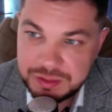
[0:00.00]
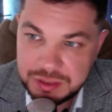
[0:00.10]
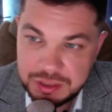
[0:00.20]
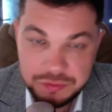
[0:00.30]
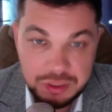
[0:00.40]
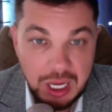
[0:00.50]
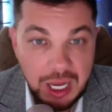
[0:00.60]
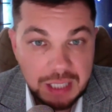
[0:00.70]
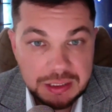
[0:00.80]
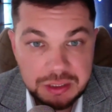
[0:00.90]
I'm also
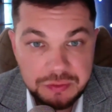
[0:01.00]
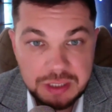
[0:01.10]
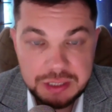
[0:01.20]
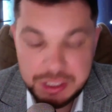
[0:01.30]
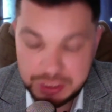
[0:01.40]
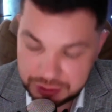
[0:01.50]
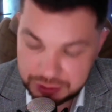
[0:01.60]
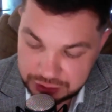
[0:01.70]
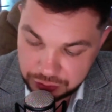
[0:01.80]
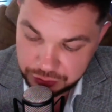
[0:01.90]
happy that you are very
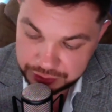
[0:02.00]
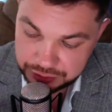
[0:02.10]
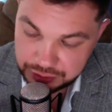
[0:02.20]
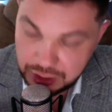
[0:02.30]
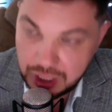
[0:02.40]
positive.